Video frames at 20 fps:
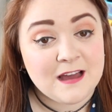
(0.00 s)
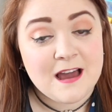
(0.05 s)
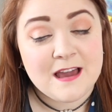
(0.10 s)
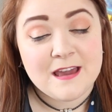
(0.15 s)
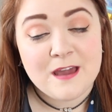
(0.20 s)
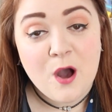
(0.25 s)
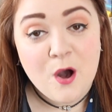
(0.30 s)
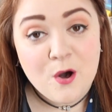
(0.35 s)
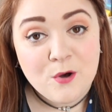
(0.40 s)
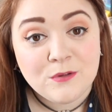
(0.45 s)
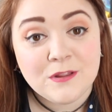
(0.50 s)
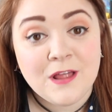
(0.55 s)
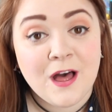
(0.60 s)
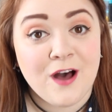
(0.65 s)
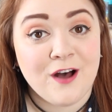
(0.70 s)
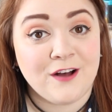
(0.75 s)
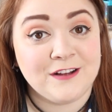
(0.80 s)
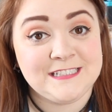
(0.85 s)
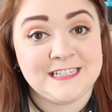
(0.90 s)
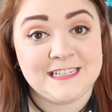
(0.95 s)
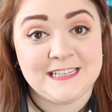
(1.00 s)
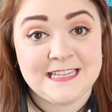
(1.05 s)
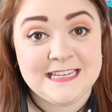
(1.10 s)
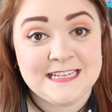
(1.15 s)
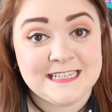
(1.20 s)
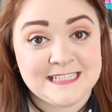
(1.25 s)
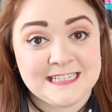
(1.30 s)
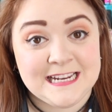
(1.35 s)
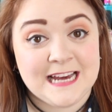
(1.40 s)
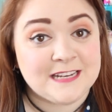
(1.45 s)
I
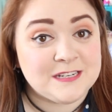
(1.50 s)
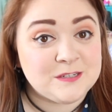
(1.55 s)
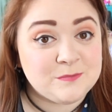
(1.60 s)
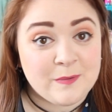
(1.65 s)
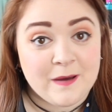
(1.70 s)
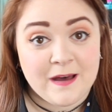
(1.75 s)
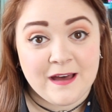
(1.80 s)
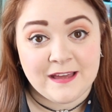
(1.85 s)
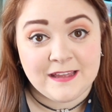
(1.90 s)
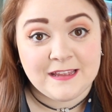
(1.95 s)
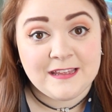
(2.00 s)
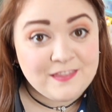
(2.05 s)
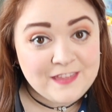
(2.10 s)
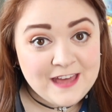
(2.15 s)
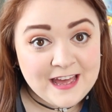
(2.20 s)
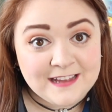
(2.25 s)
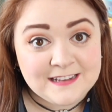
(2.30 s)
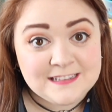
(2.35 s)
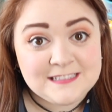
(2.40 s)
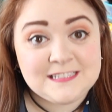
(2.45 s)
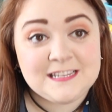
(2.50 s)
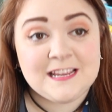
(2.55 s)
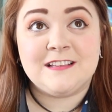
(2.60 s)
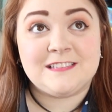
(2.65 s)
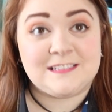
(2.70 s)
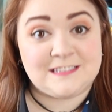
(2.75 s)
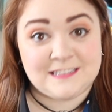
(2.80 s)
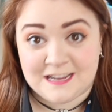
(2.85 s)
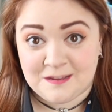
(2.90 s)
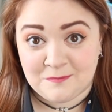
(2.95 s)
wholeheartedly stand by that
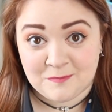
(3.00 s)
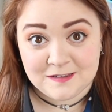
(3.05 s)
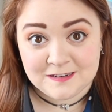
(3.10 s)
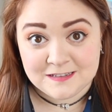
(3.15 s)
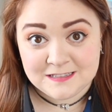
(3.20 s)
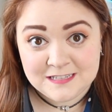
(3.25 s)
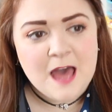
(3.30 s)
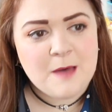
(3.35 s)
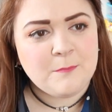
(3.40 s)
statement.